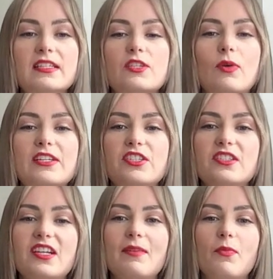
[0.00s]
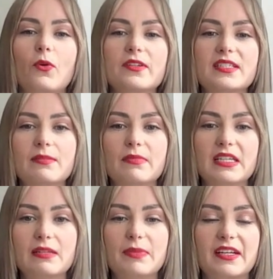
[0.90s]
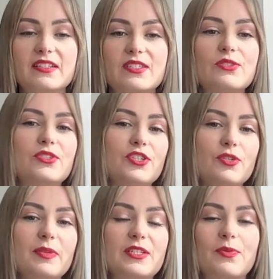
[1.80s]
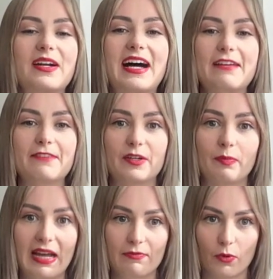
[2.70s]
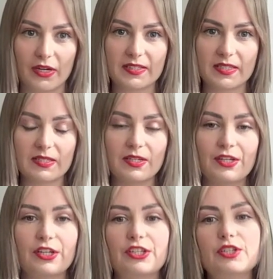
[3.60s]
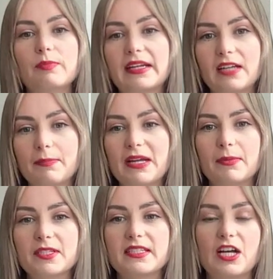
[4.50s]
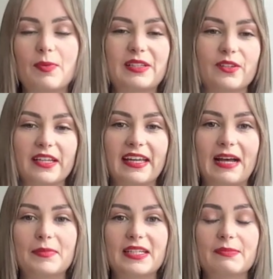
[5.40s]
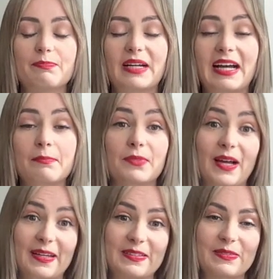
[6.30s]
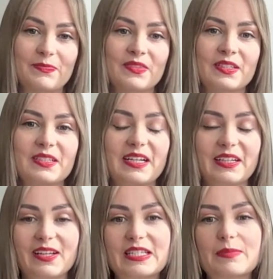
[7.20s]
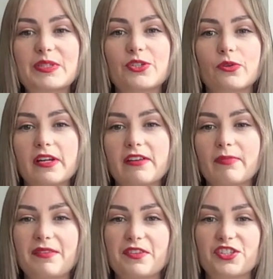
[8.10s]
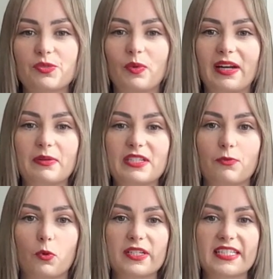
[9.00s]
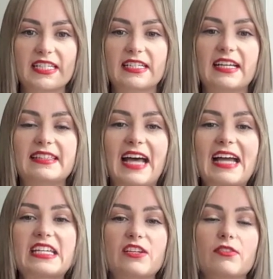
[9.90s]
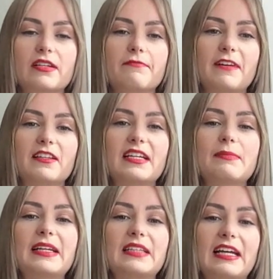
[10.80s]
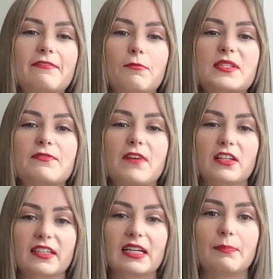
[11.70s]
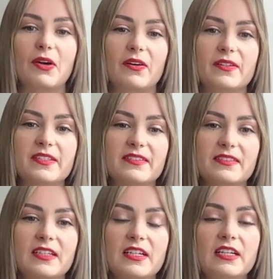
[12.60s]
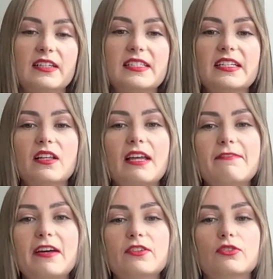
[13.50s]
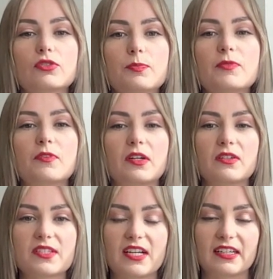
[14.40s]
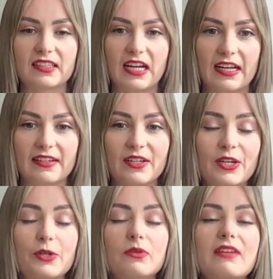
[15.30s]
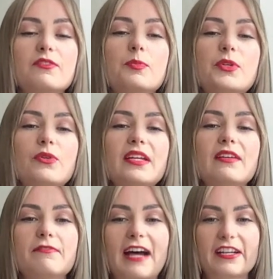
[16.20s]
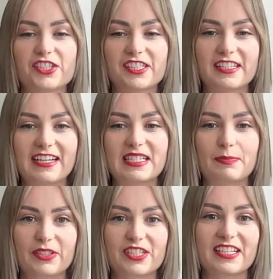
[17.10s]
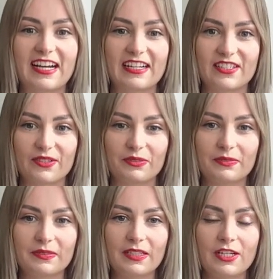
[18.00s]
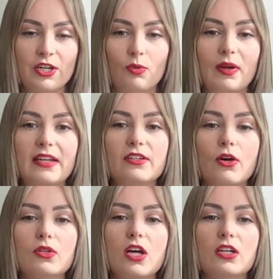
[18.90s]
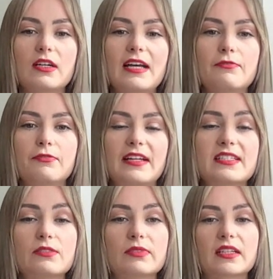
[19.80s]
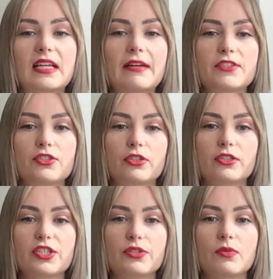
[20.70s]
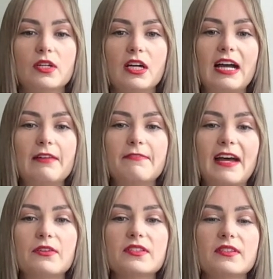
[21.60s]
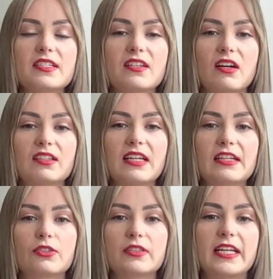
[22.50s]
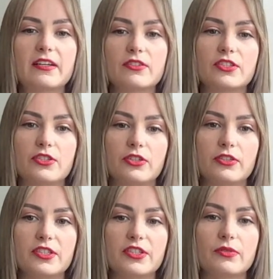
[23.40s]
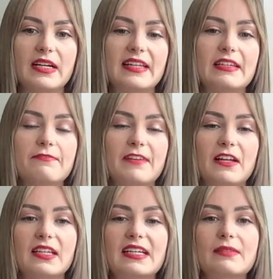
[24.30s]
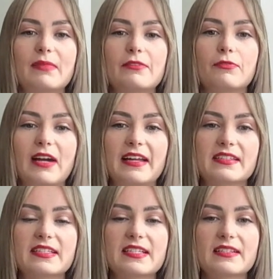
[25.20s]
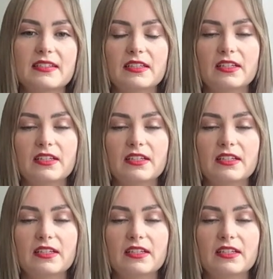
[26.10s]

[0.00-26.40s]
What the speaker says: These questions are important to me because YouTube is where I found my voice. You might not be able to tell by looking at me, but I'm blind. I lost the majority of my vision when I was 14, and that year it felt like my life was falling apart. Until I found a group of girls online who loved beauty and fashion as much as I do. When I no longer had friends in real life to turn to, I found these online creators to turn to, and they felt like my friends.